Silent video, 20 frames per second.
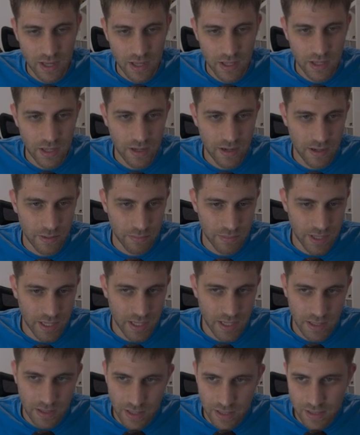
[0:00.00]
Here I'm
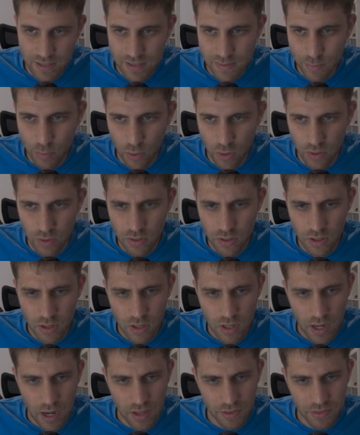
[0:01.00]
taking this pawn,
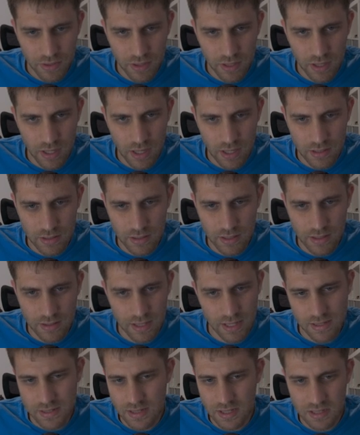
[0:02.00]
I think, yeah,
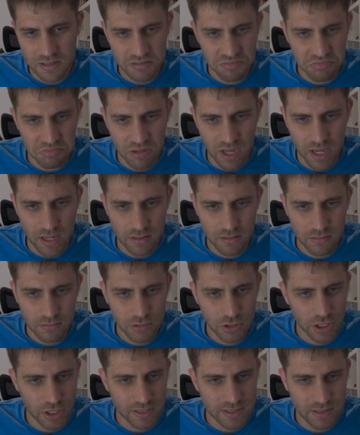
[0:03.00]
that's it. Yeah,
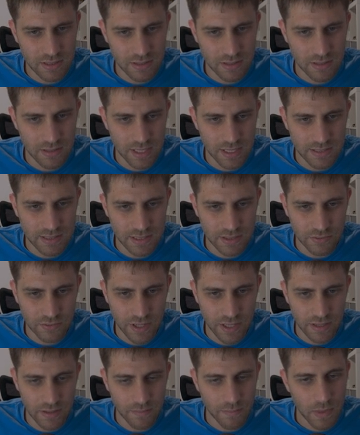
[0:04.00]
just that's it,
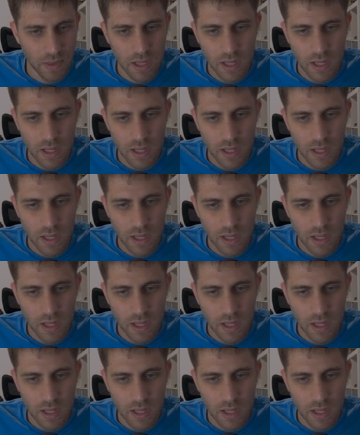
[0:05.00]
right?